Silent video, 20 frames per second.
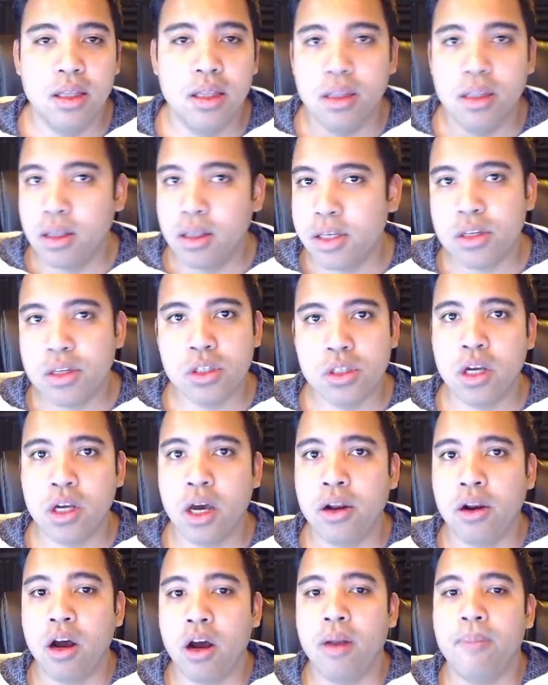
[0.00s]
The list goes on
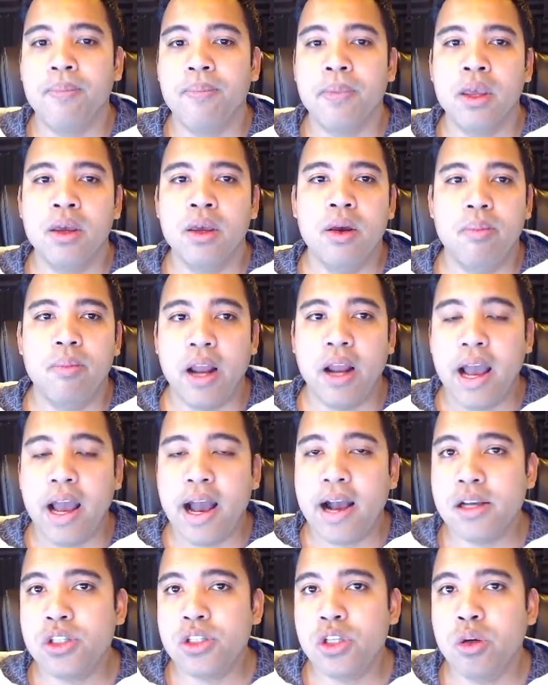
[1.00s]
and on. But
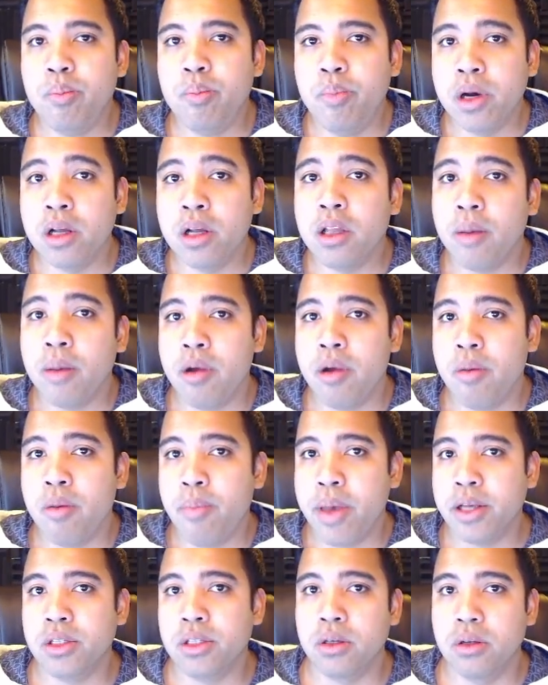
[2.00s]
as you build up your
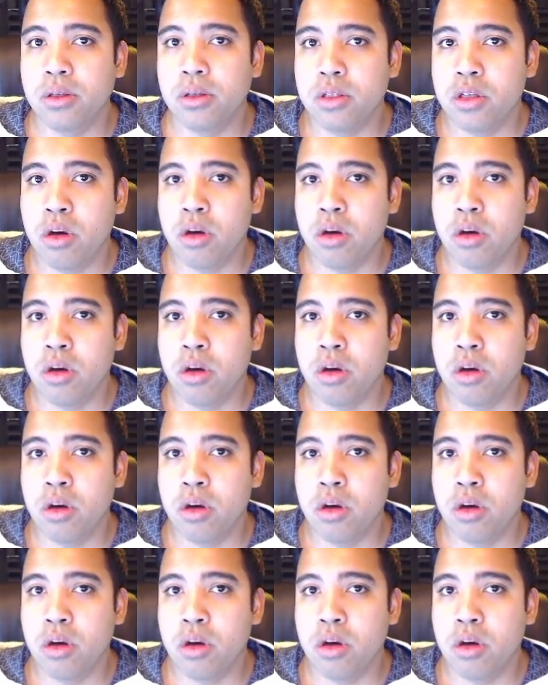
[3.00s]
pixels,